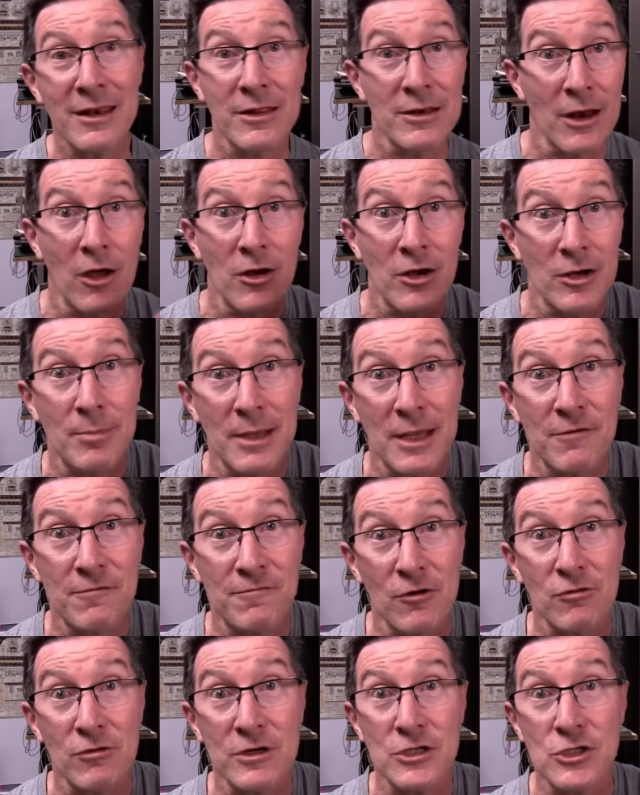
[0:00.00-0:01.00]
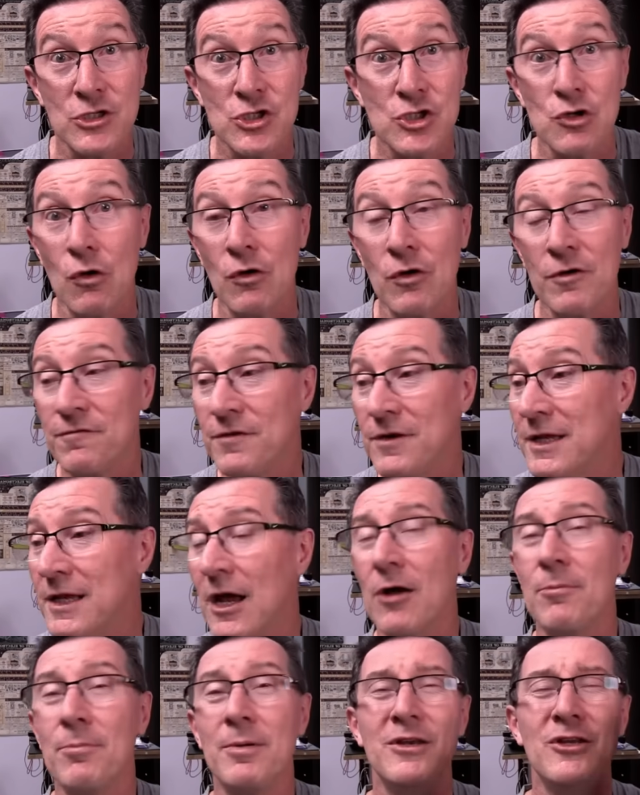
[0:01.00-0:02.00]
It'll only be a very short
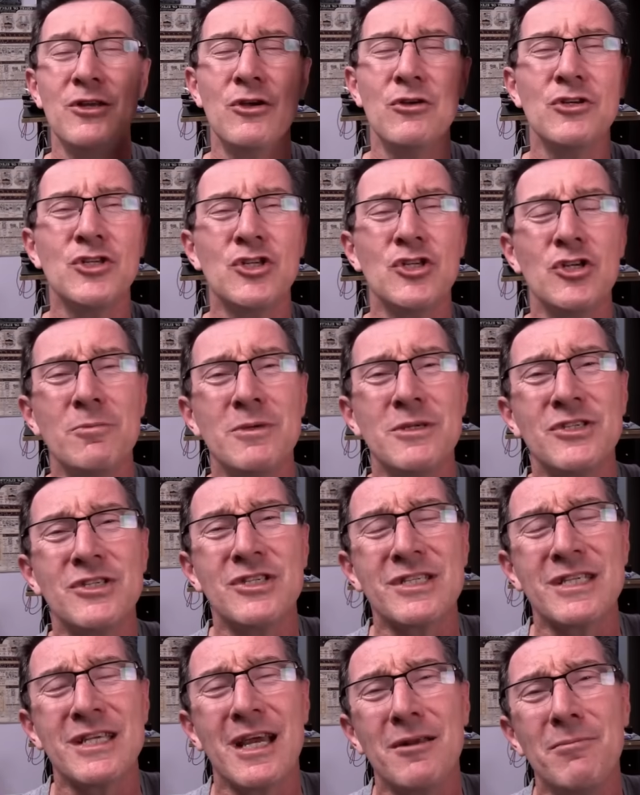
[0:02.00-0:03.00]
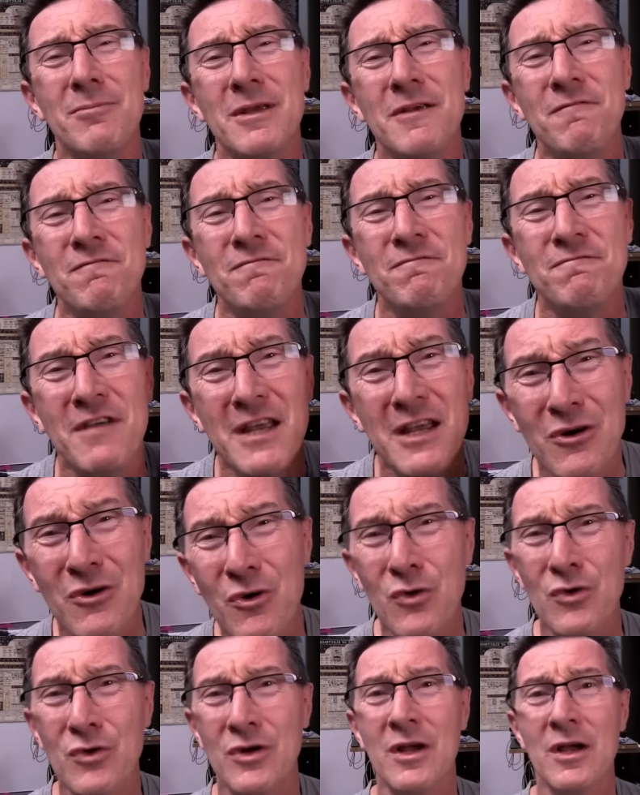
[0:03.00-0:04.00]
video, but YouTube is just going to be
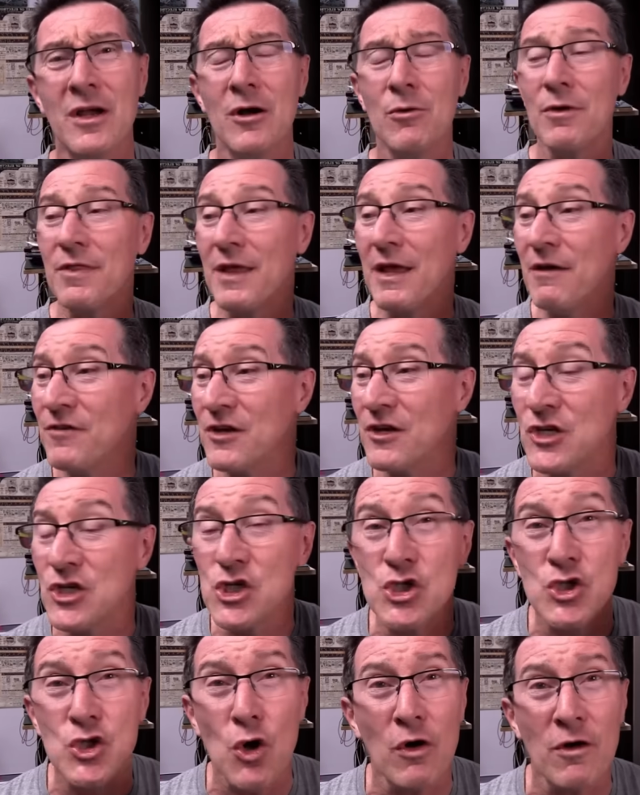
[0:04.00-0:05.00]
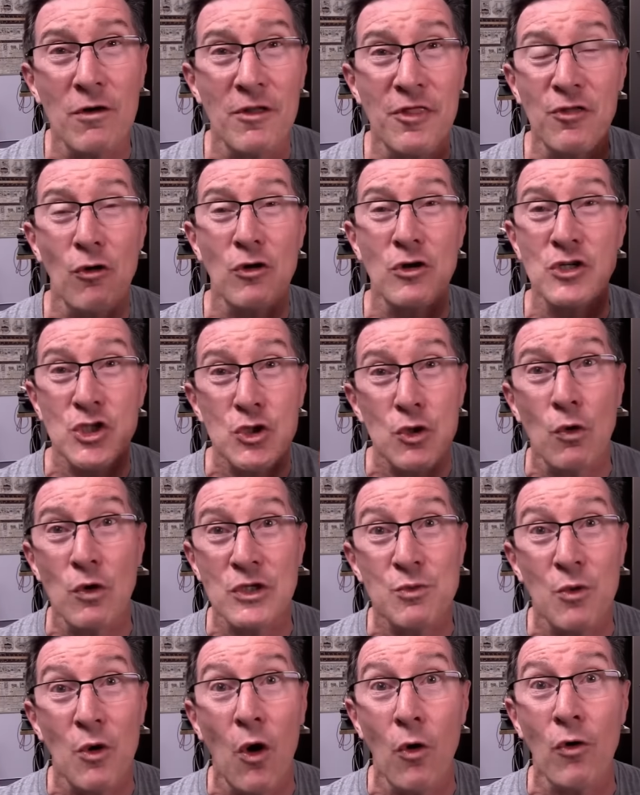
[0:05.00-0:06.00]
filled with, if you thought
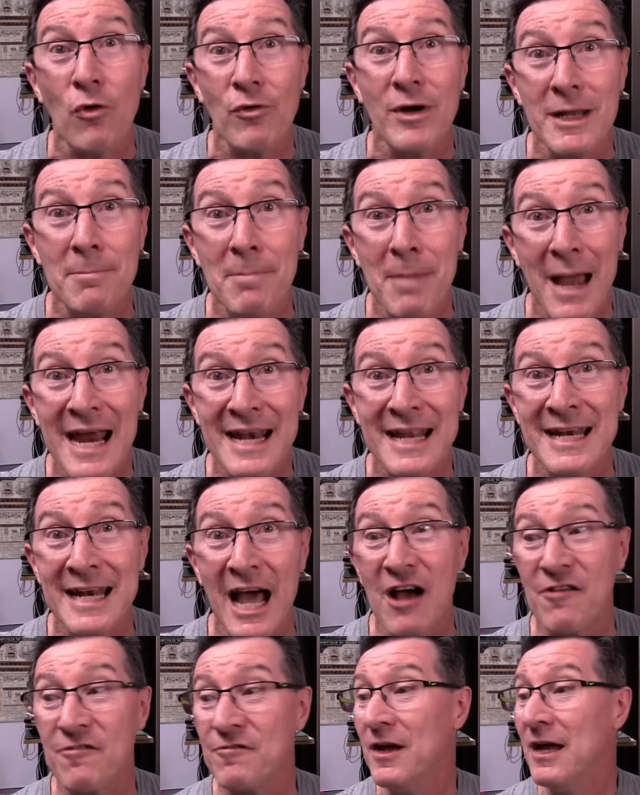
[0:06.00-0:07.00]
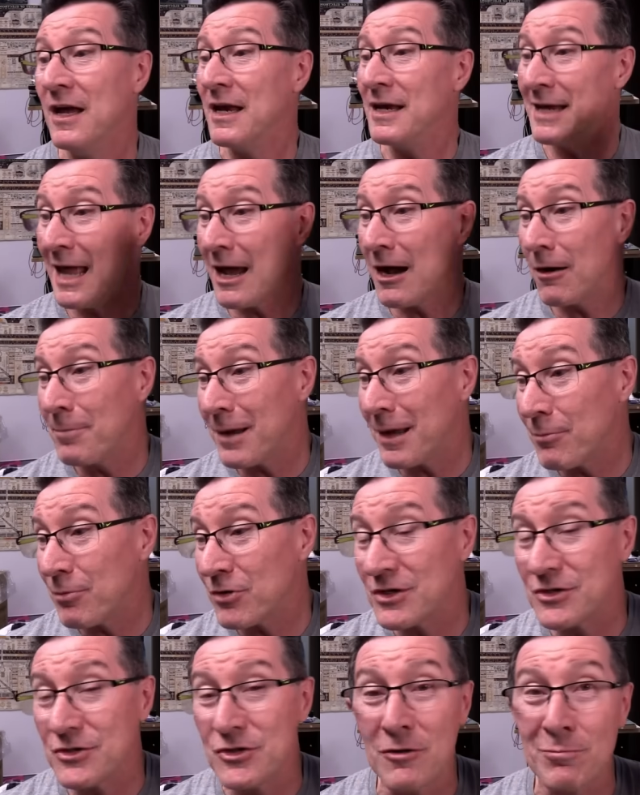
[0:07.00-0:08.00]
shorts were already bad enough, now people
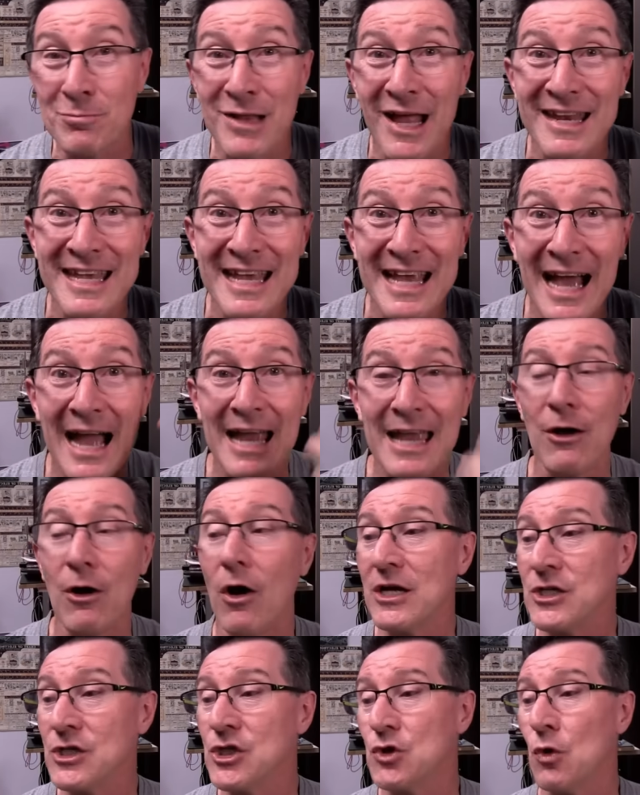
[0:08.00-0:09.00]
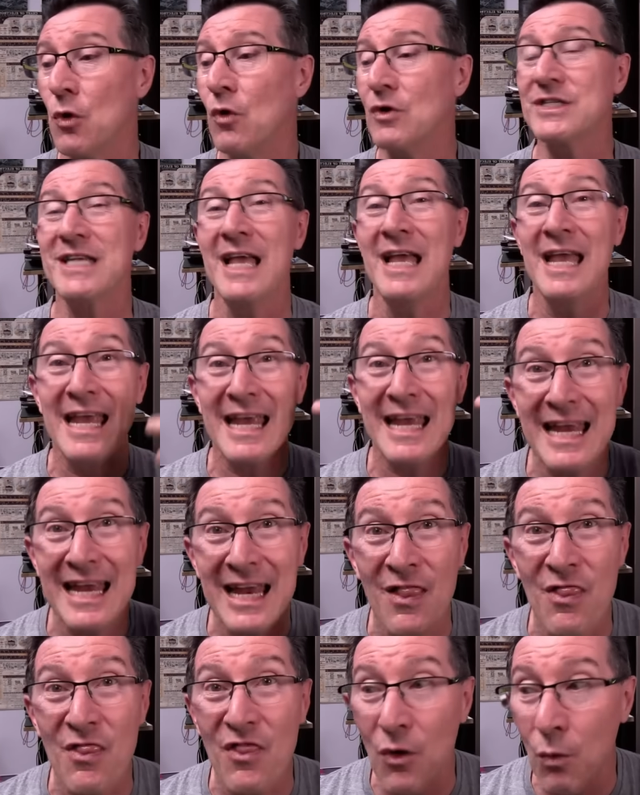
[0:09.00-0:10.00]
can do bloody AI shorts
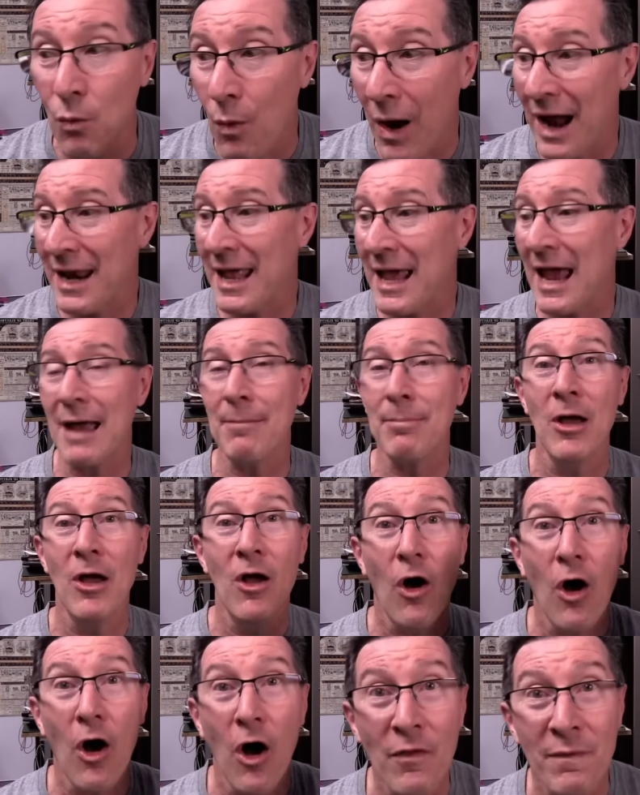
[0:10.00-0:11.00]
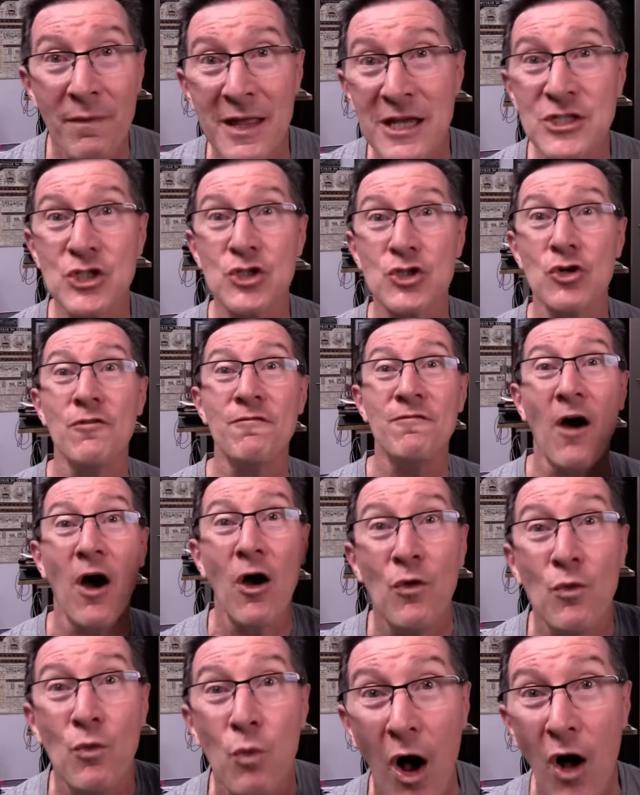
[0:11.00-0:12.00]
in the One app on their shoe
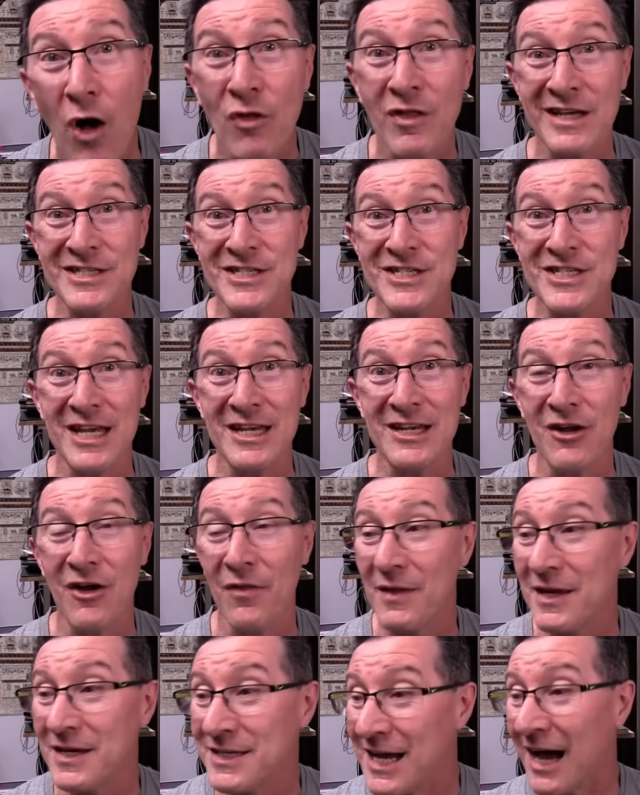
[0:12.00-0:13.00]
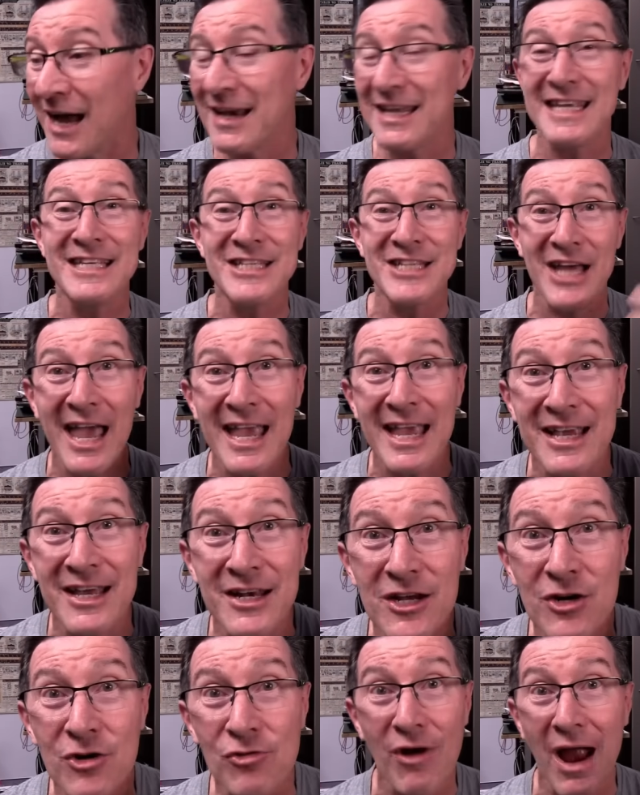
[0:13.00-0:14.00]
phone while they're sitting on the dunny taking
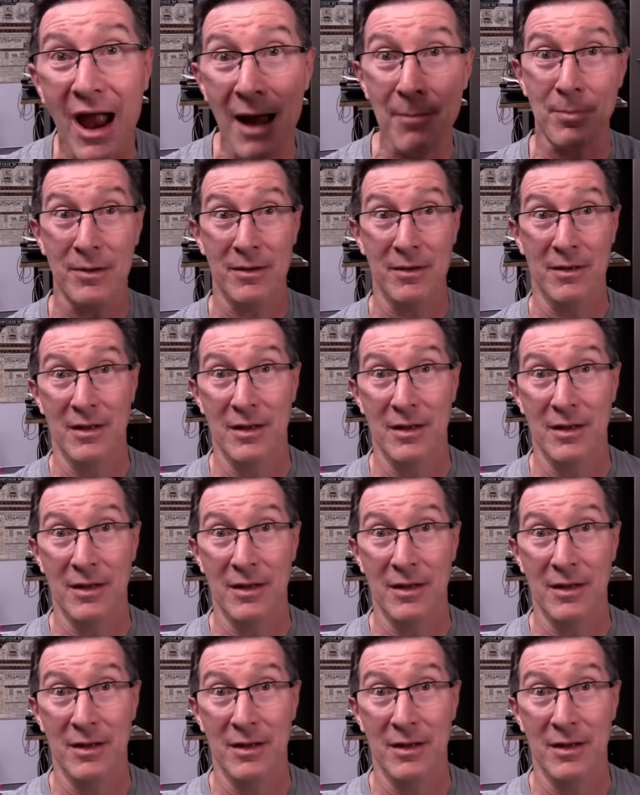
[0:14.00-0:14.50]
a crap.